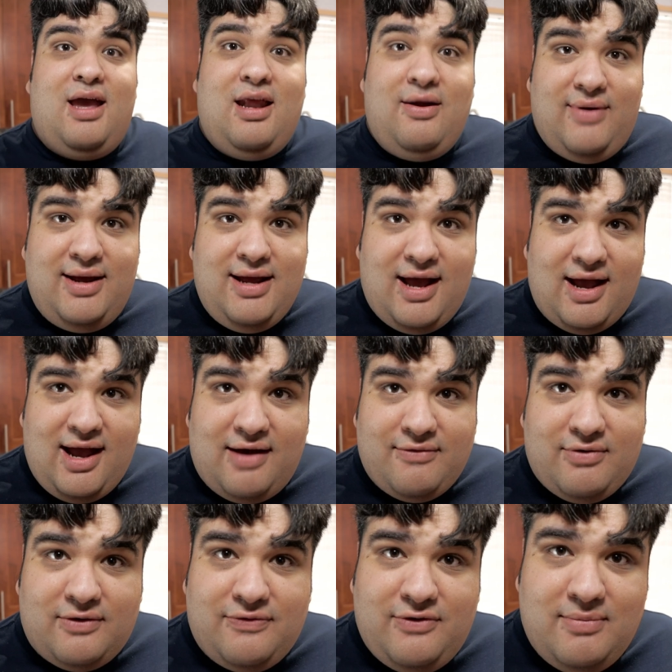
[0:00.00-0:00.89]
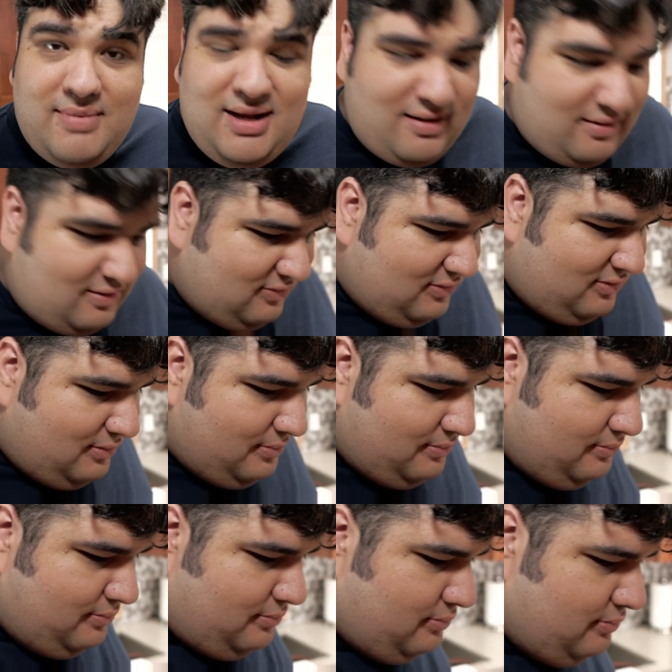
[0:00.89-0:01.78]
Anyway, after a few minutes,
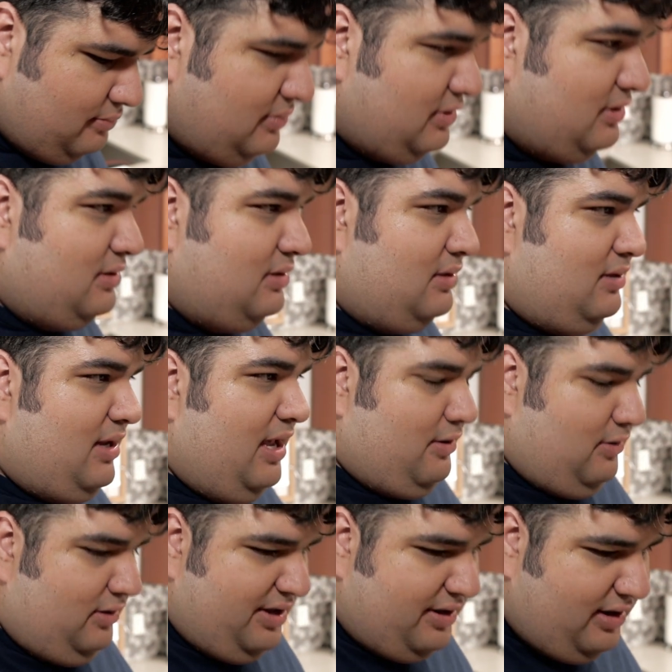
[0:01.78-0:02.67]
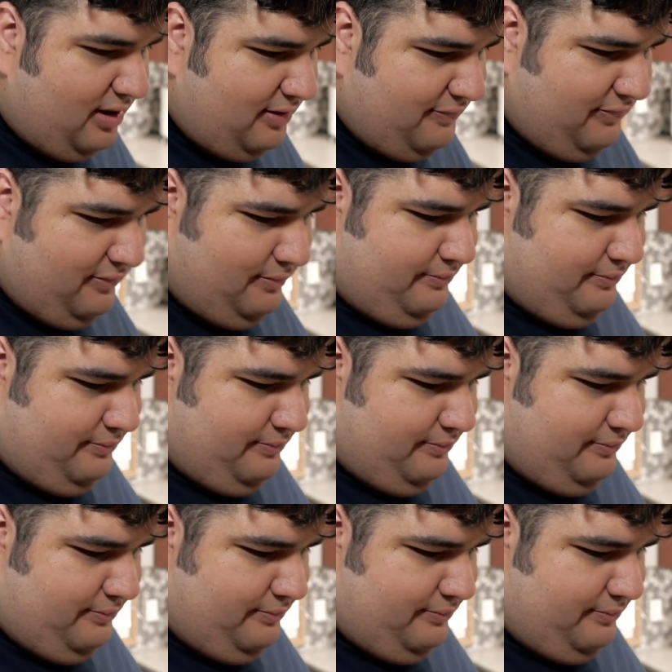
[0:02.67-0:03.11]
take our lid off,